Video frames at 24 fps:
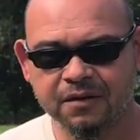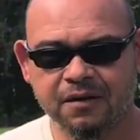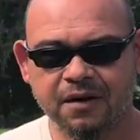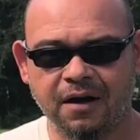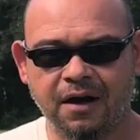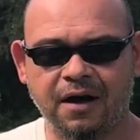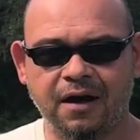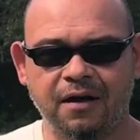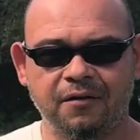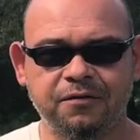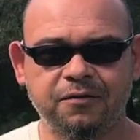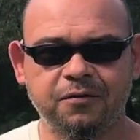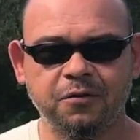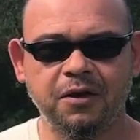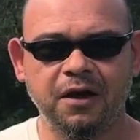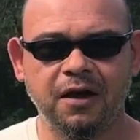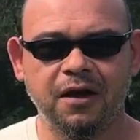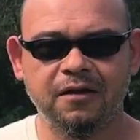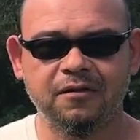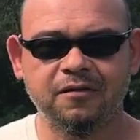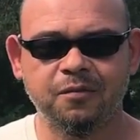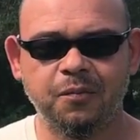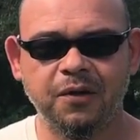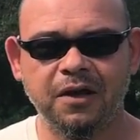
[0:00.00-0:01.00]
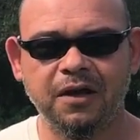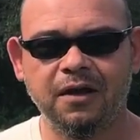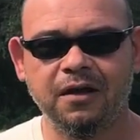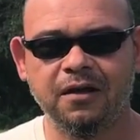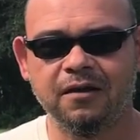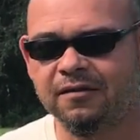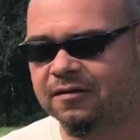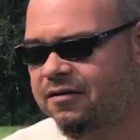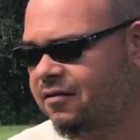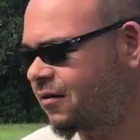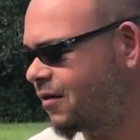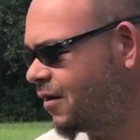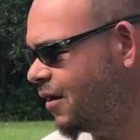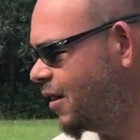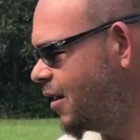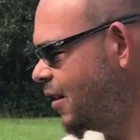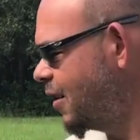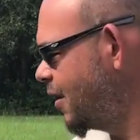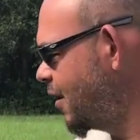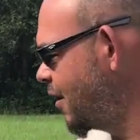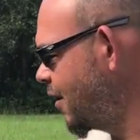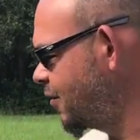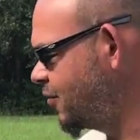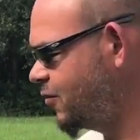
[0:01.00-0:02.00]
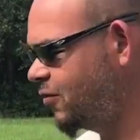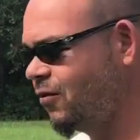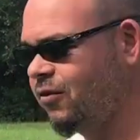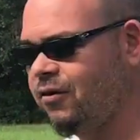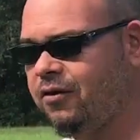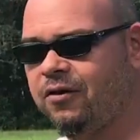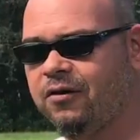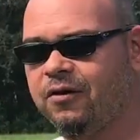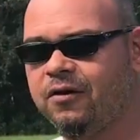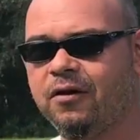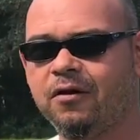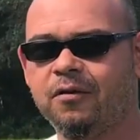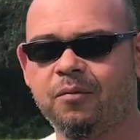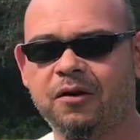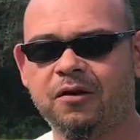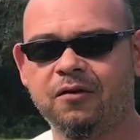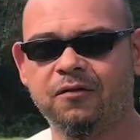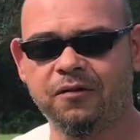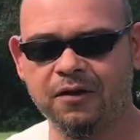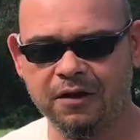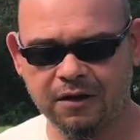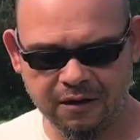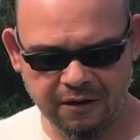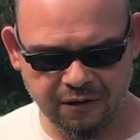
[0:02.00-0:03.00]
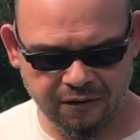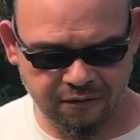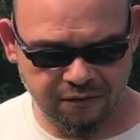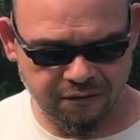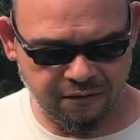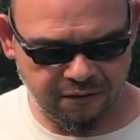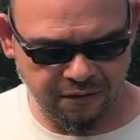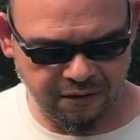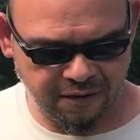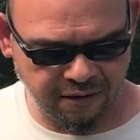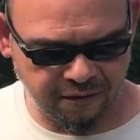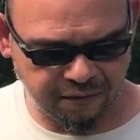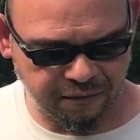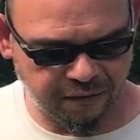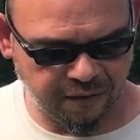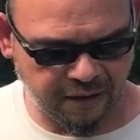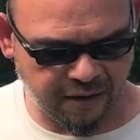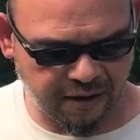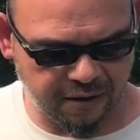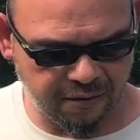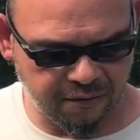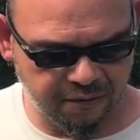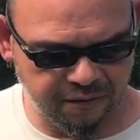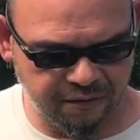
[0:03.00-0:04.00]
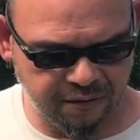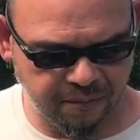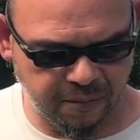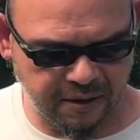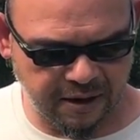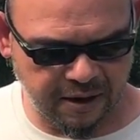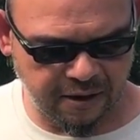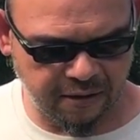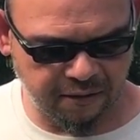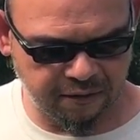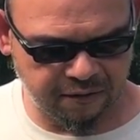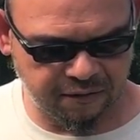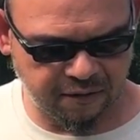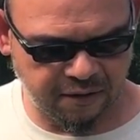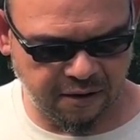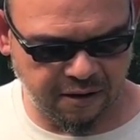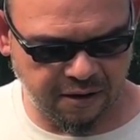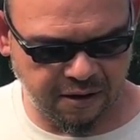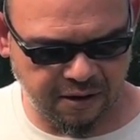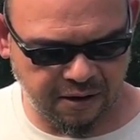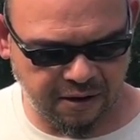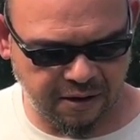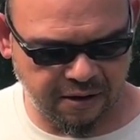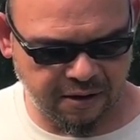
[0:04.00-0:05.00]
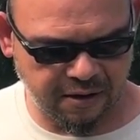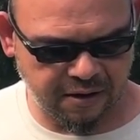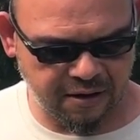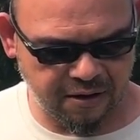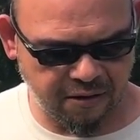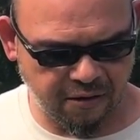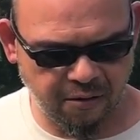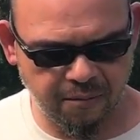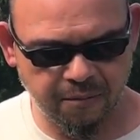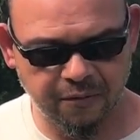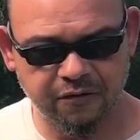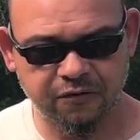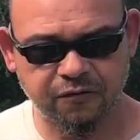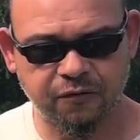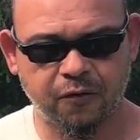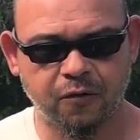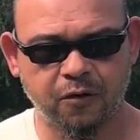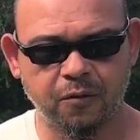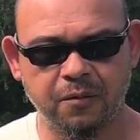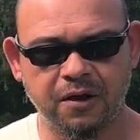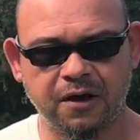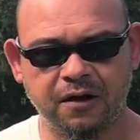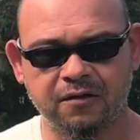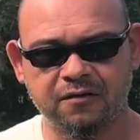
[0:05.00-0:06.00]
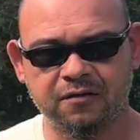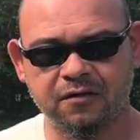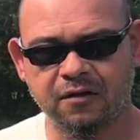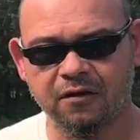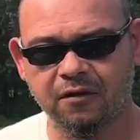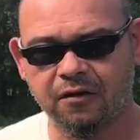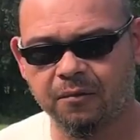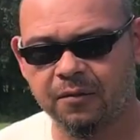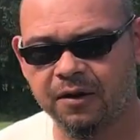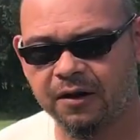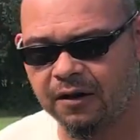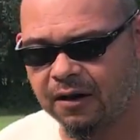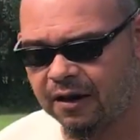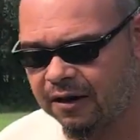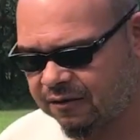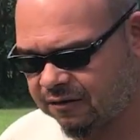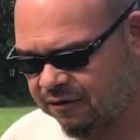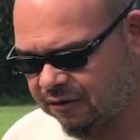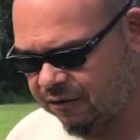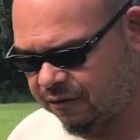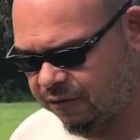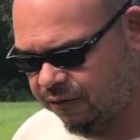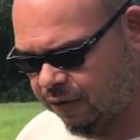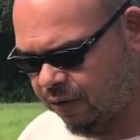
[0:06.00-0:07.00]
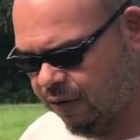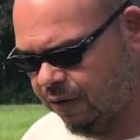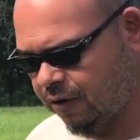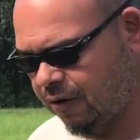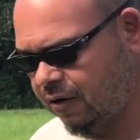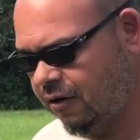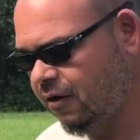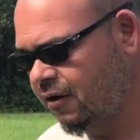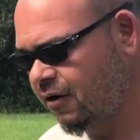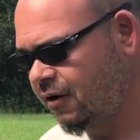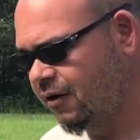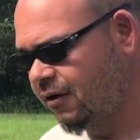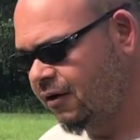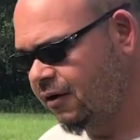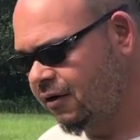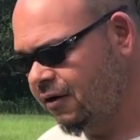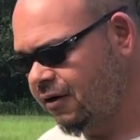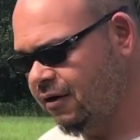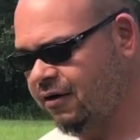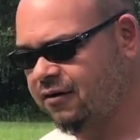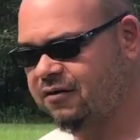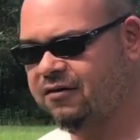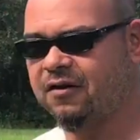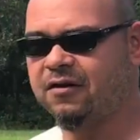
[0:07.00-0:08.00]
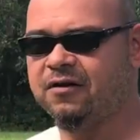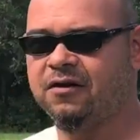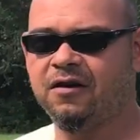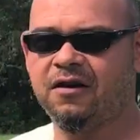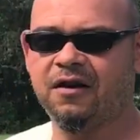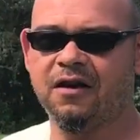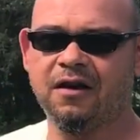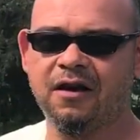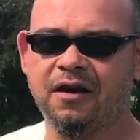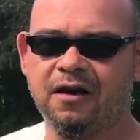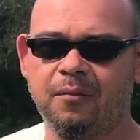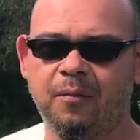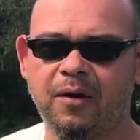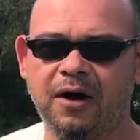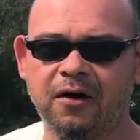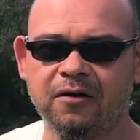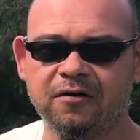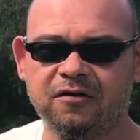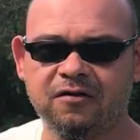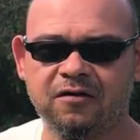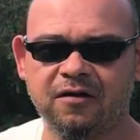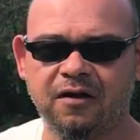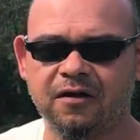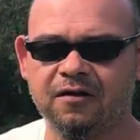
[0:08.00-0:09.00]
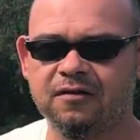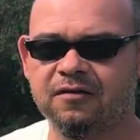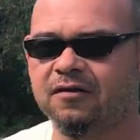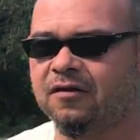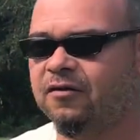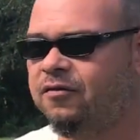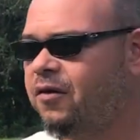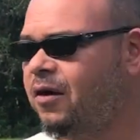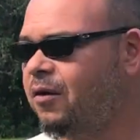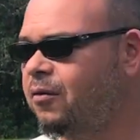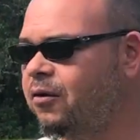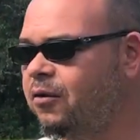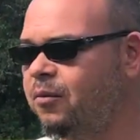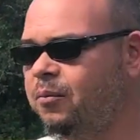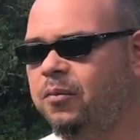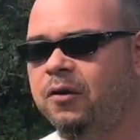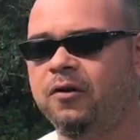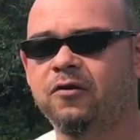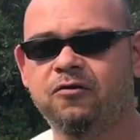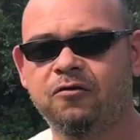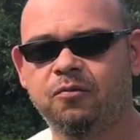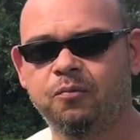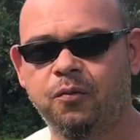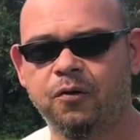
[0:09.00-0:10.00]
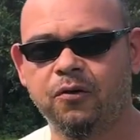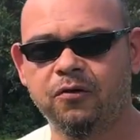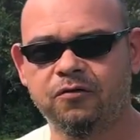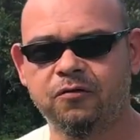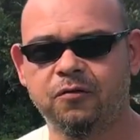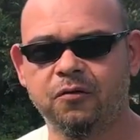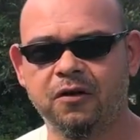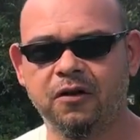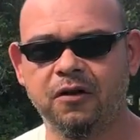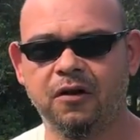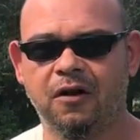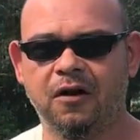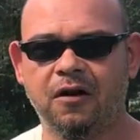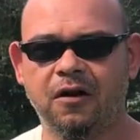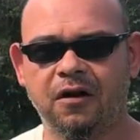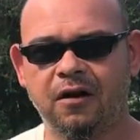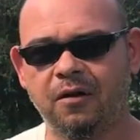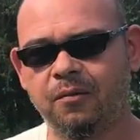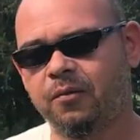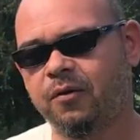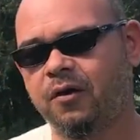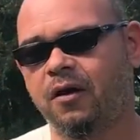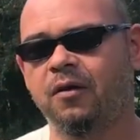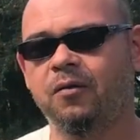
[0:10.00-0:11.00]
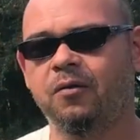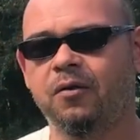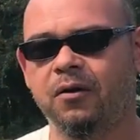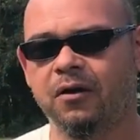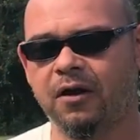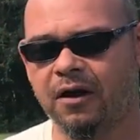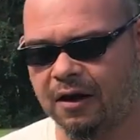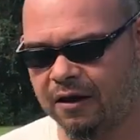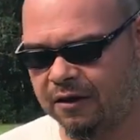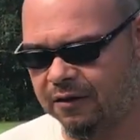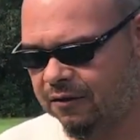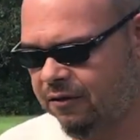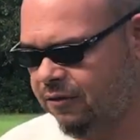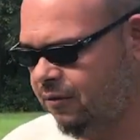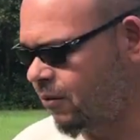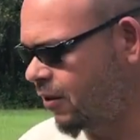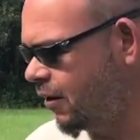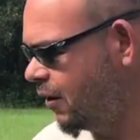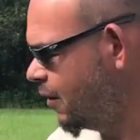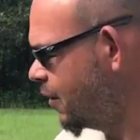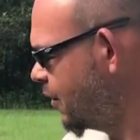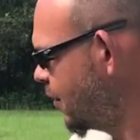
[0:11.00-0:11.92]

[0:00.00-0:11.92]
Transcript: have 3 head speeds, and I show you a little bit of each. That flight was about almost 4 minutes, a little bit less than 4. Like I said, you can get about 6. If I would have pushed really hard, I probably would have gotten 3.